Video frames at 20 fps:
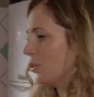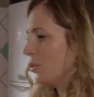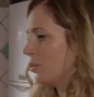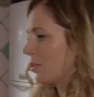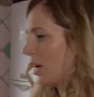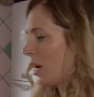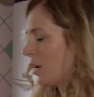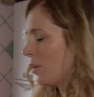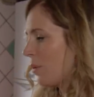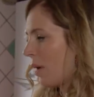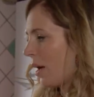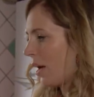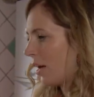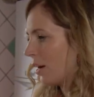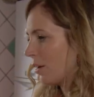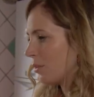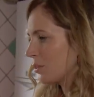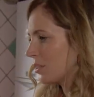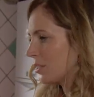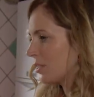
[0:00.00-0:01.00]
You go
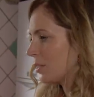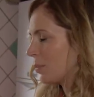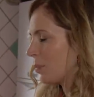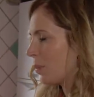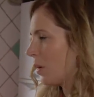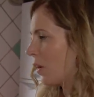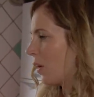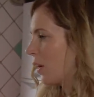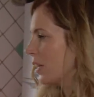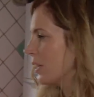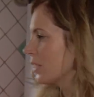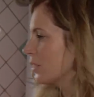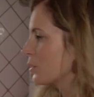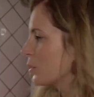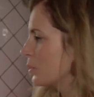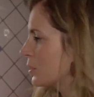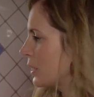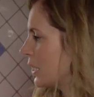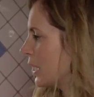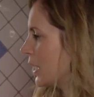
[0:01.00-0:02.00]
out to buy
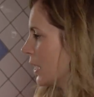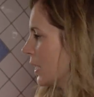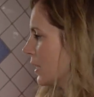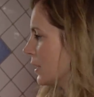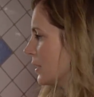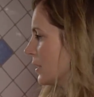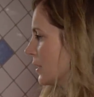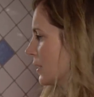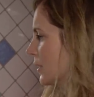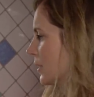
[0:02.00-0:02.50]
tortilla